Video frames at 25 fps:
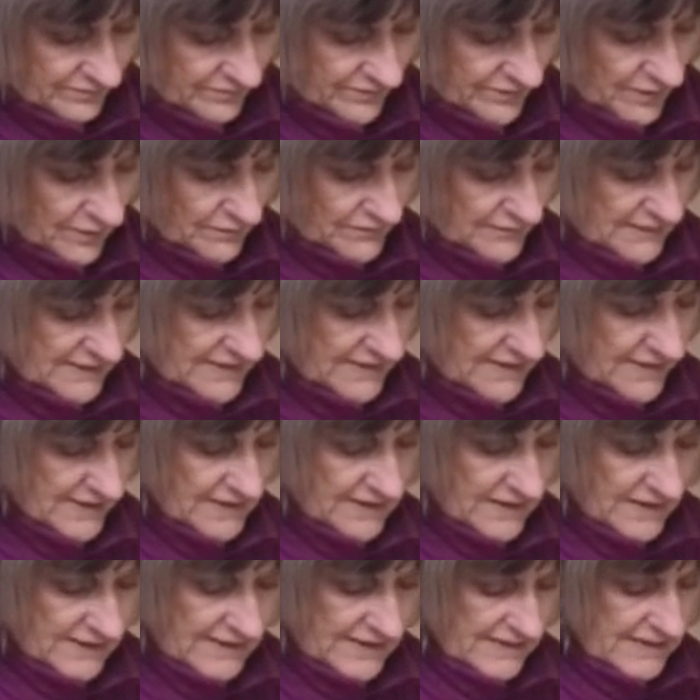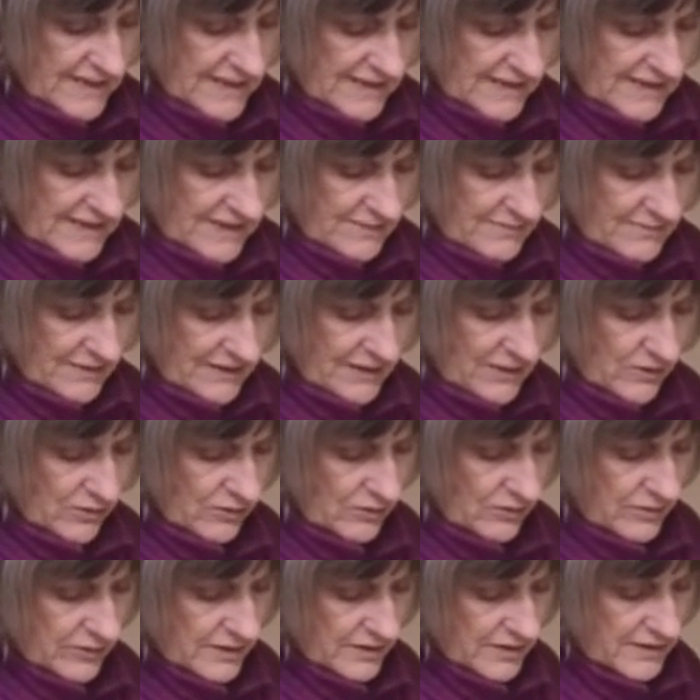Obviously this needs to be
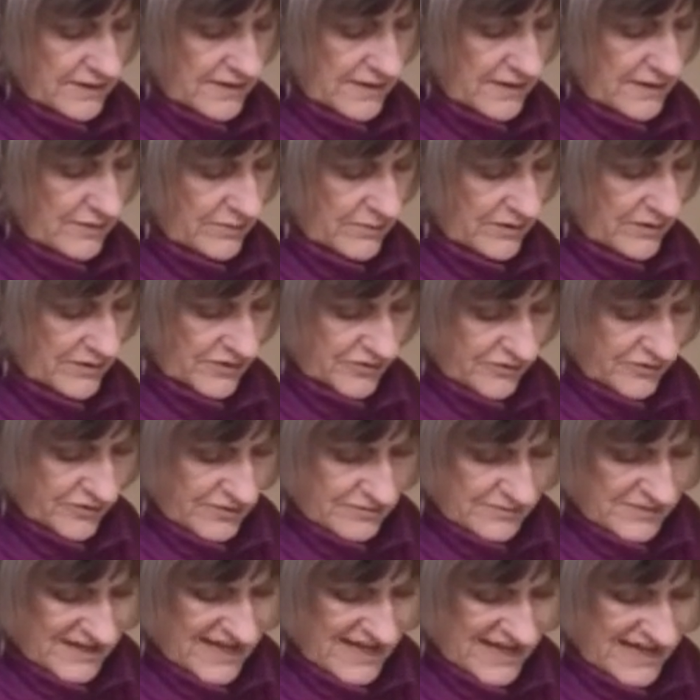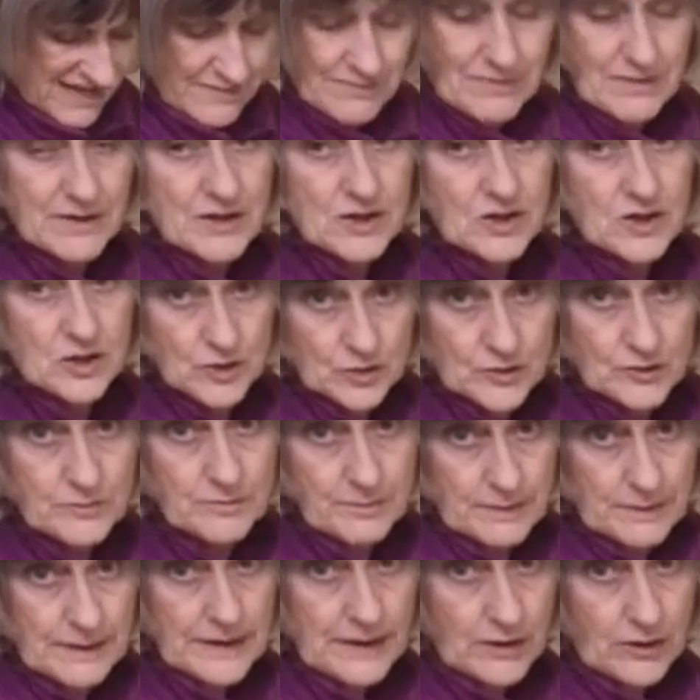longer, you can see where it's trimmed, keep a good
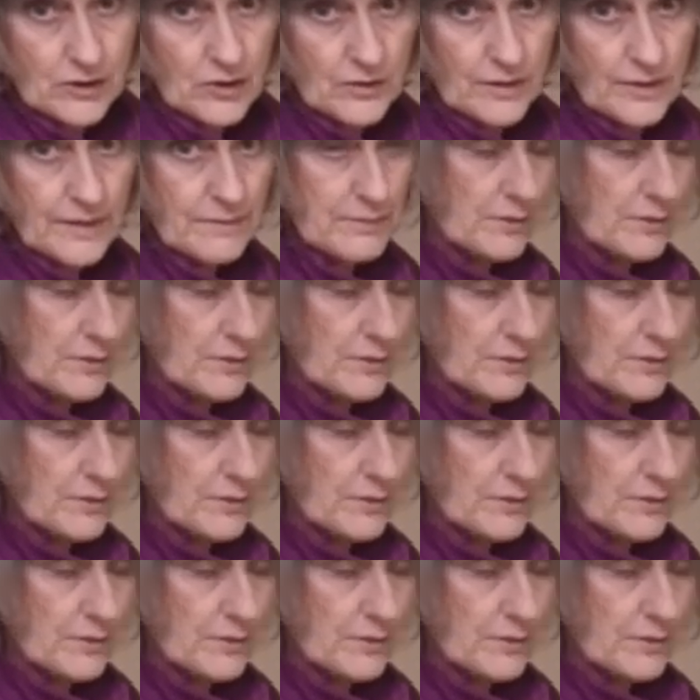bit on the